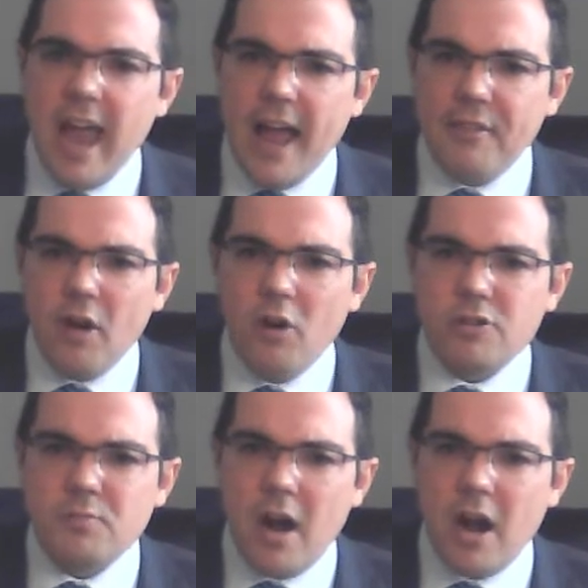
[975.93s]
And
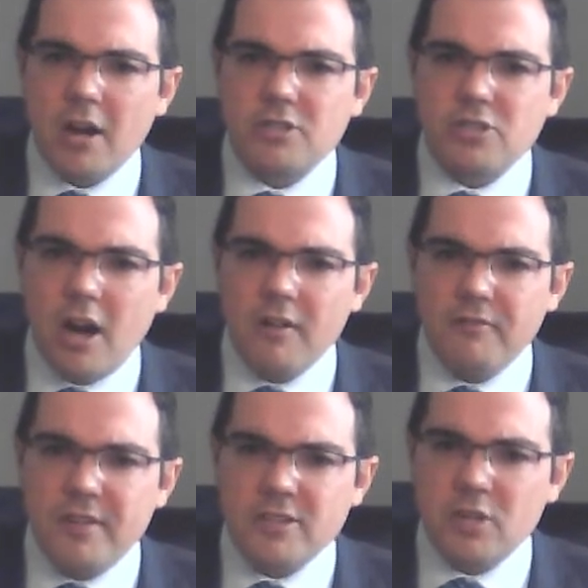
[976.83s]
those marks are
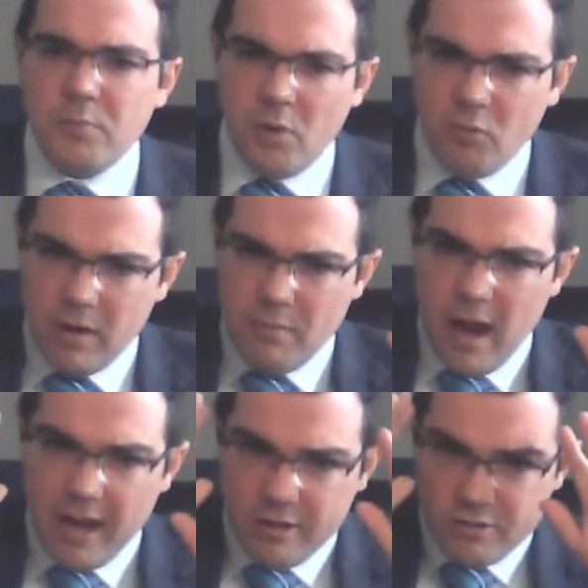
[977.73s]
visible
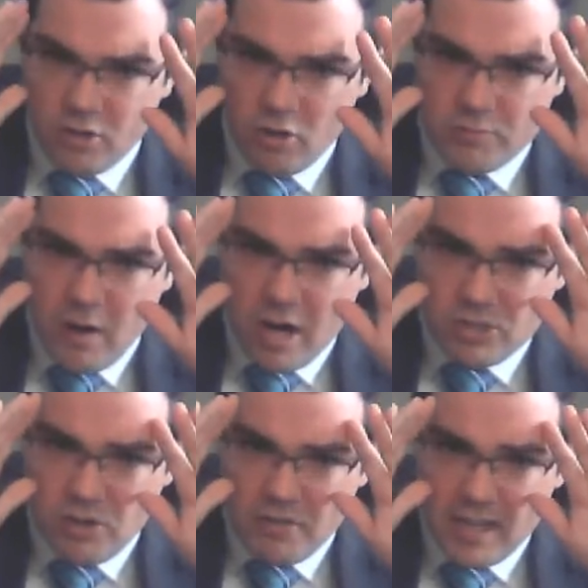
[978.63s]
reminders. Those
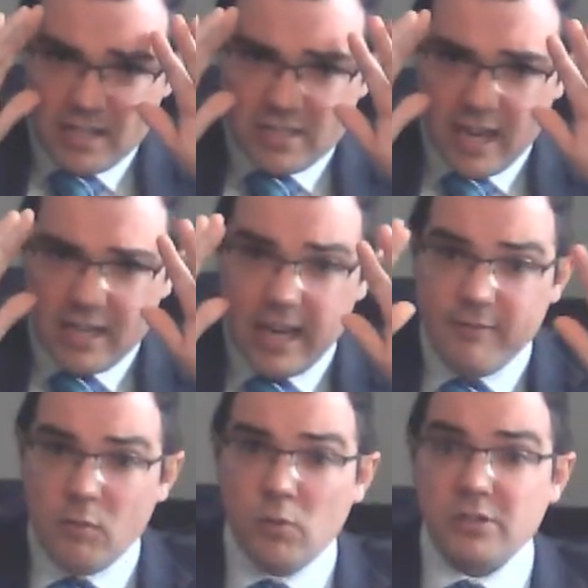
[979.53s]
marks are things that
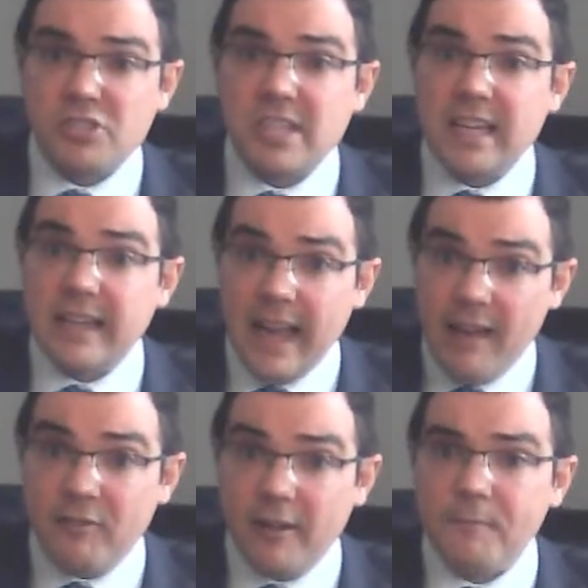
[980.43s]
even we'll see in
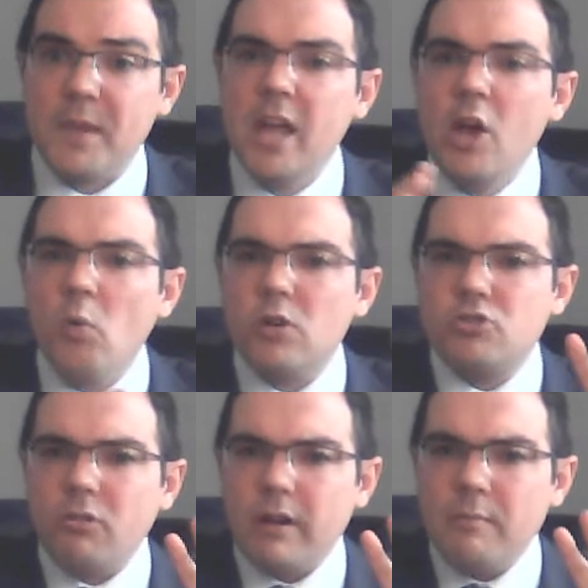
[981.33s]
heaven,
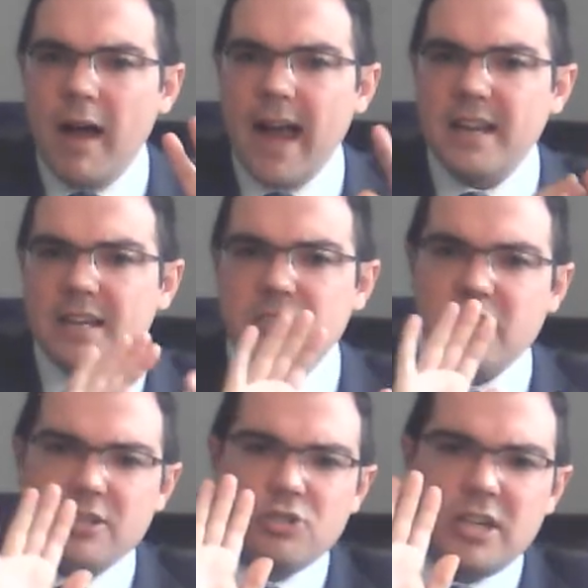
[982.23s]
which will remind us
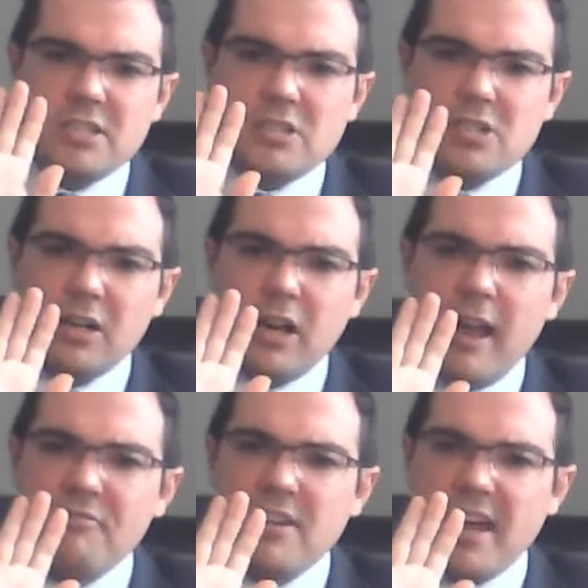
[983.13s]
that Jesus
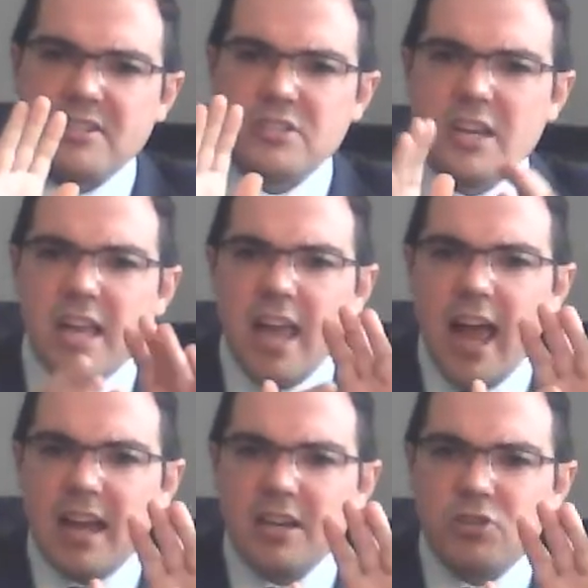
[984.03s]
loved us
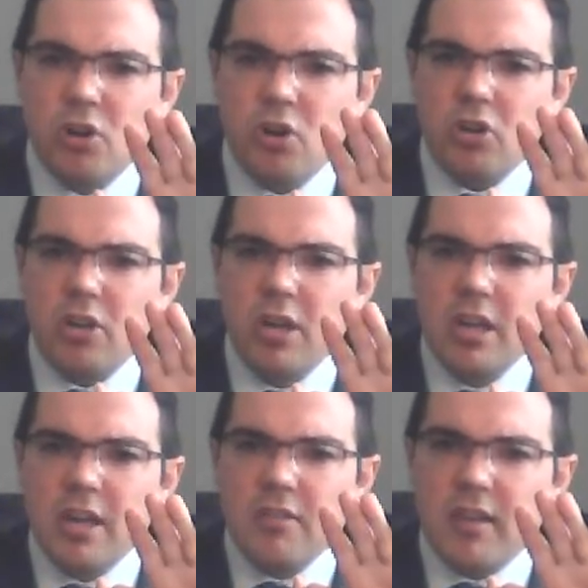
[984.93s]
and he took
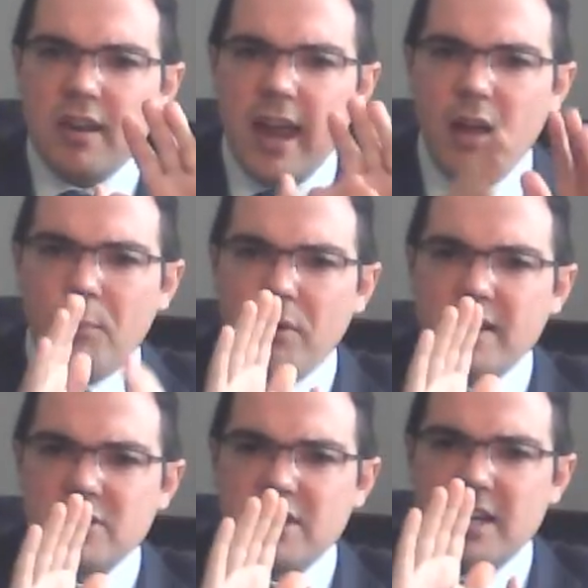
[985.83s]
the nail
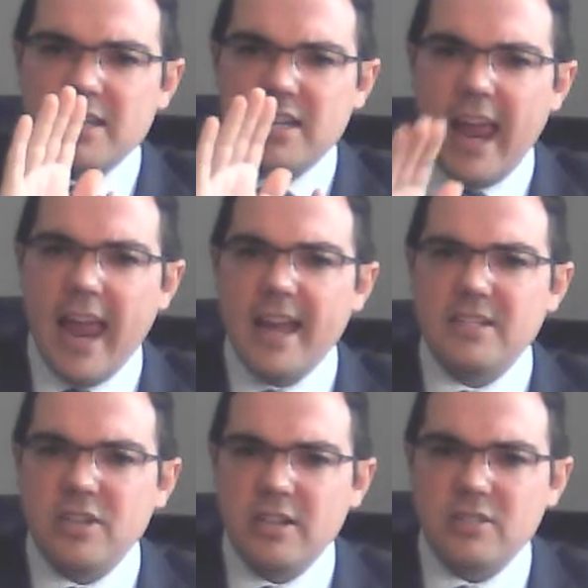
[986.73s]
prints in his
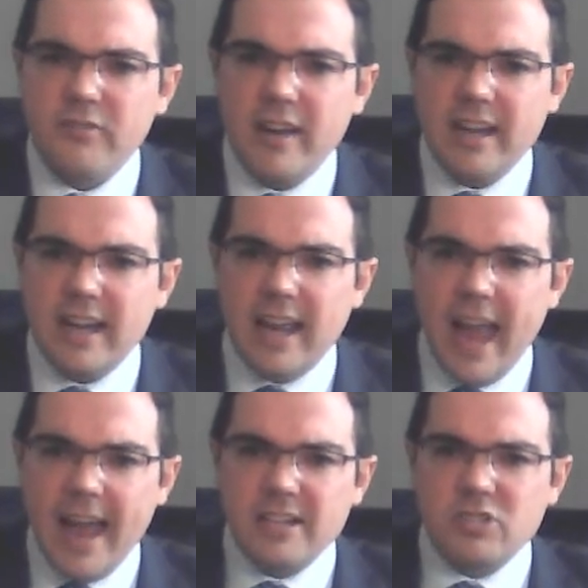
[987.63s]
hands and his feet, and he
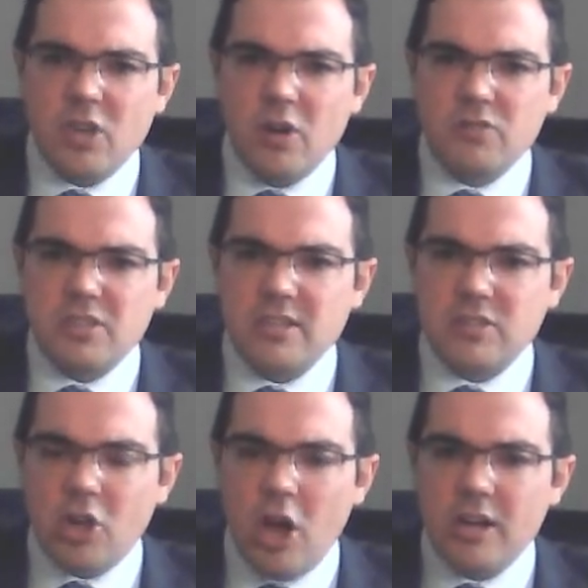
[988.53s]
has those
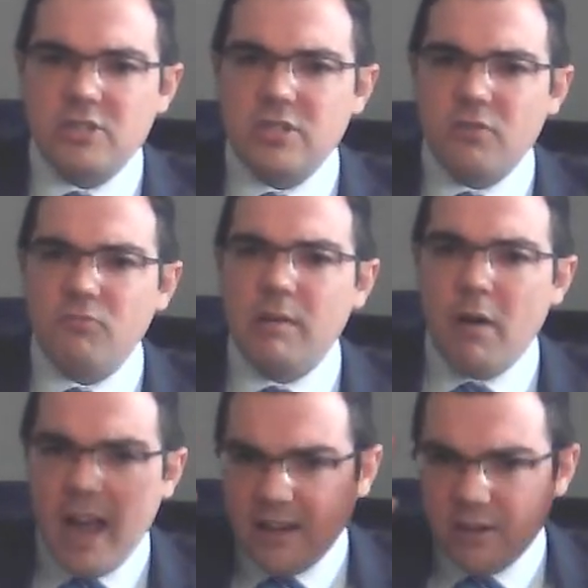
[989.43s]
as constant
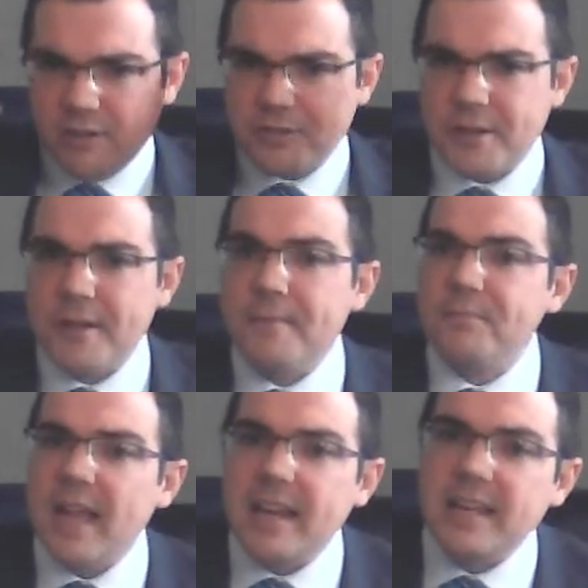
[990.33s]
reminders
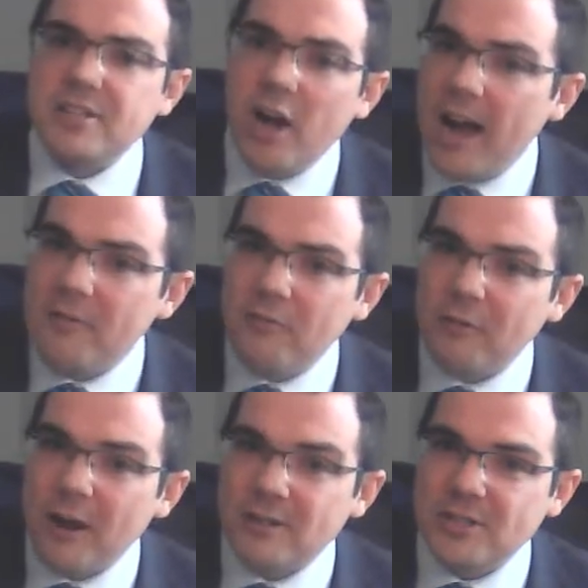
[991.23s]
that he died
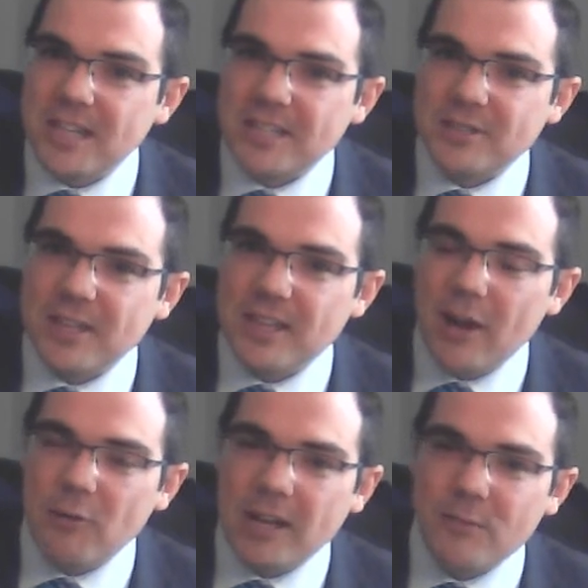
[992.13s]
for our sins and
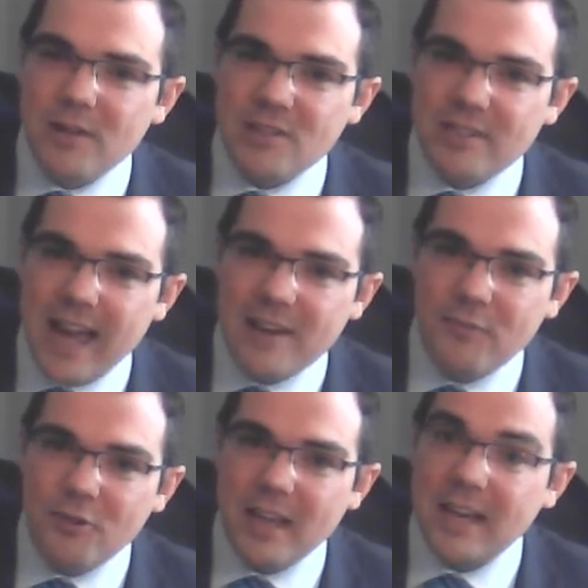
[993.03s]
that we can be
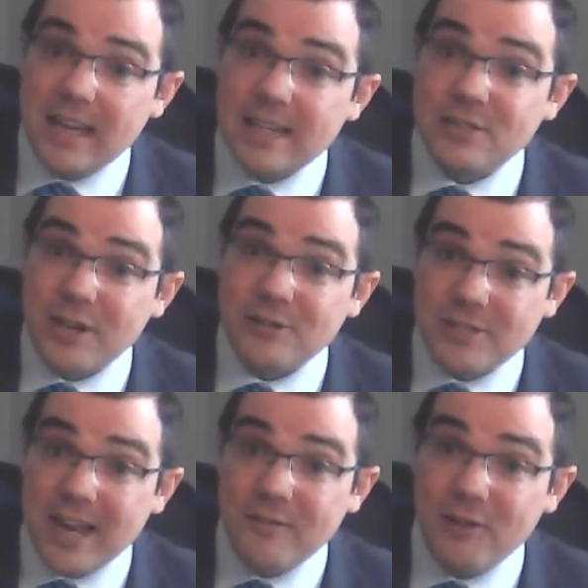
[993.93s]
thankful that he is our
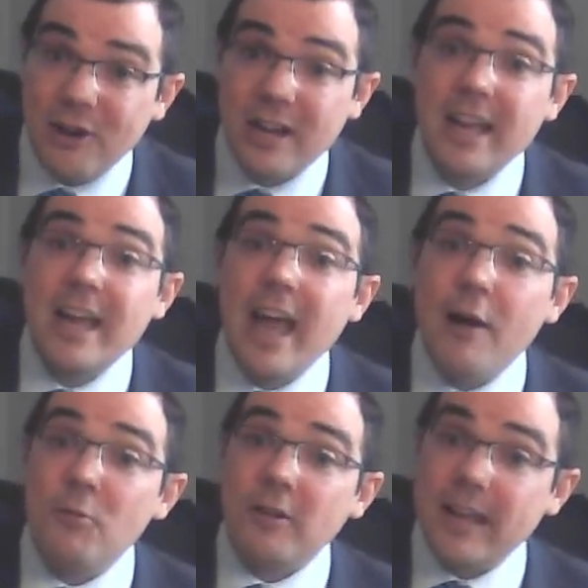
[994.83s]
Savior
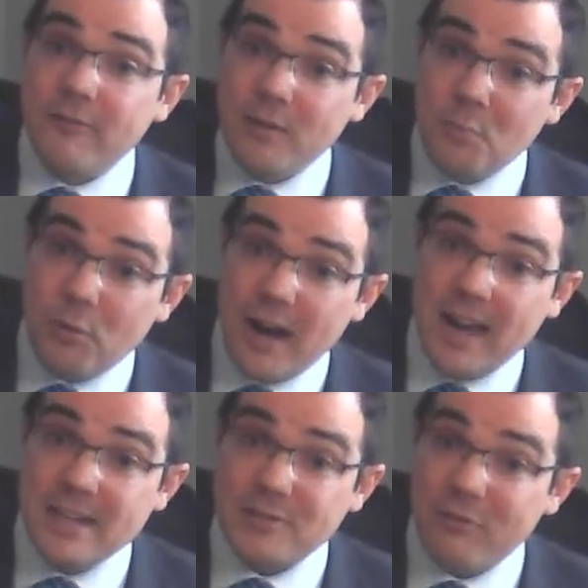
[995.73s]
and we'll give him
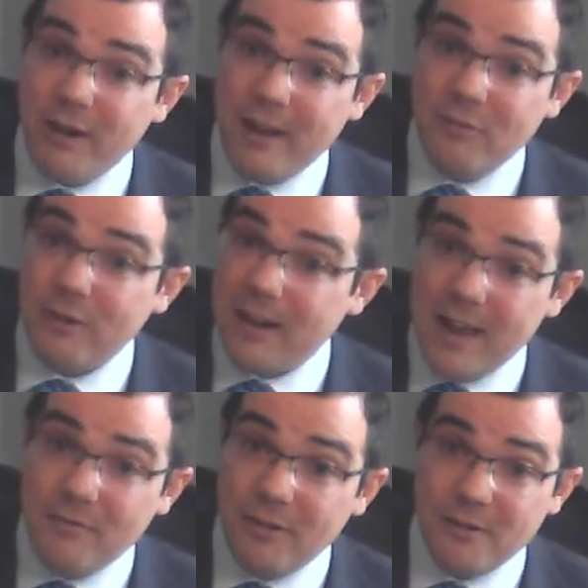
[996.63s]
praise forever and
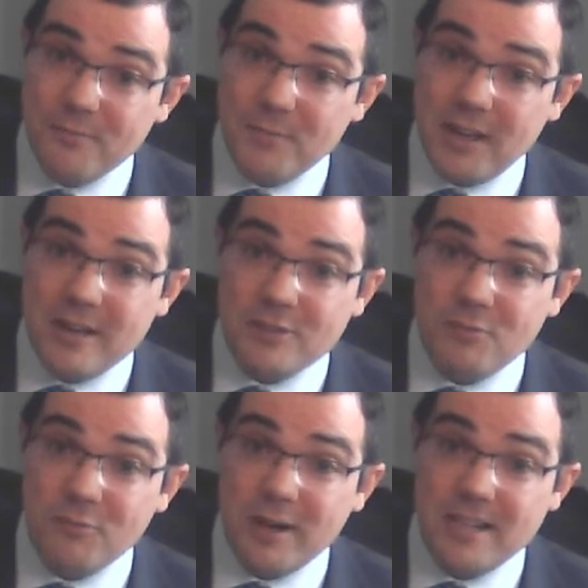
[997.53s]
ever because
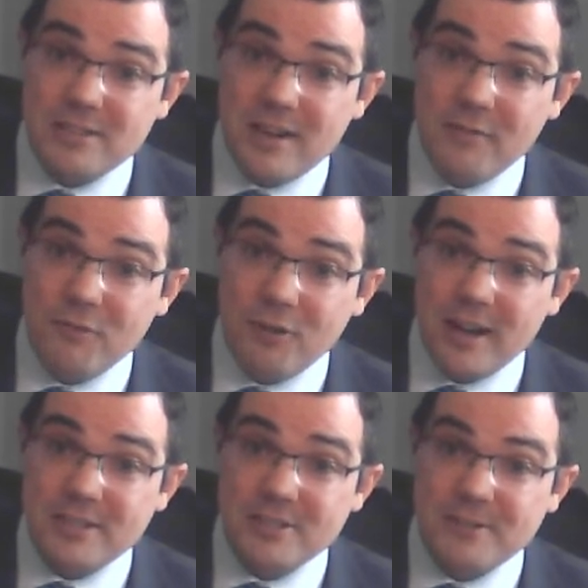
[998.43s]
of what he's done for
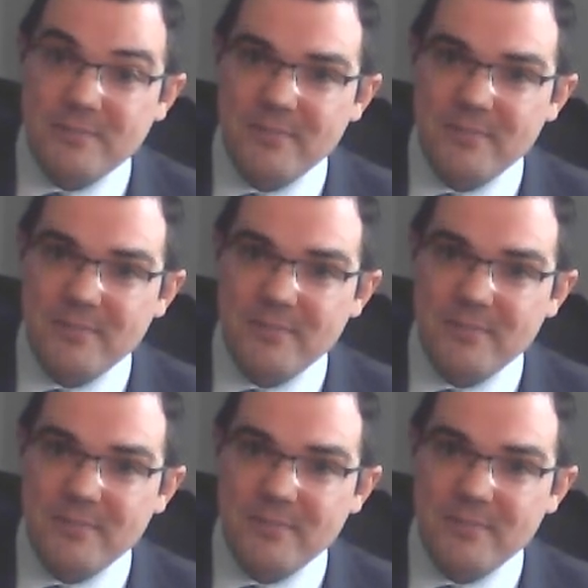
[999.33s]
us.